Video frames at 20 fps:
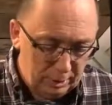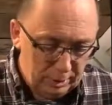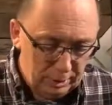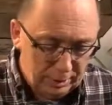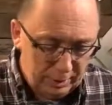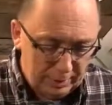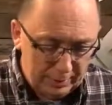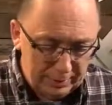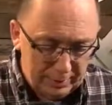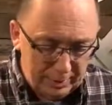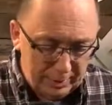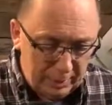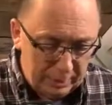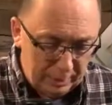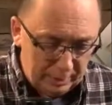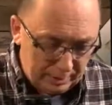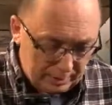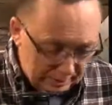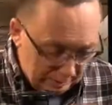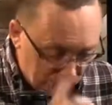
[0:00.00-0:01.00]
that kind of
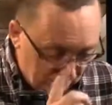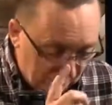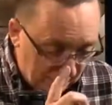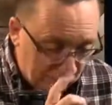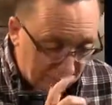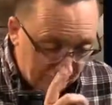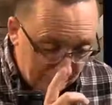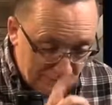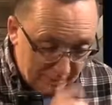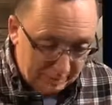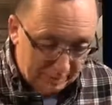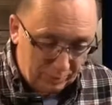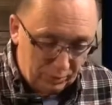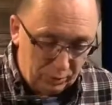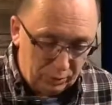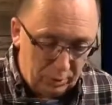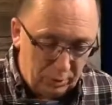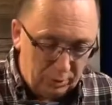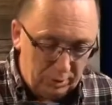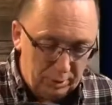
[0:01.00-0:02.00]
comes out in how he's
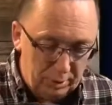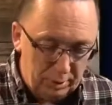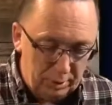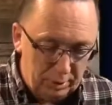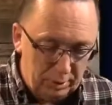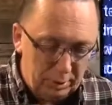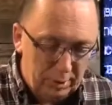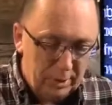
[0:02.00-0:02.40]
talking here.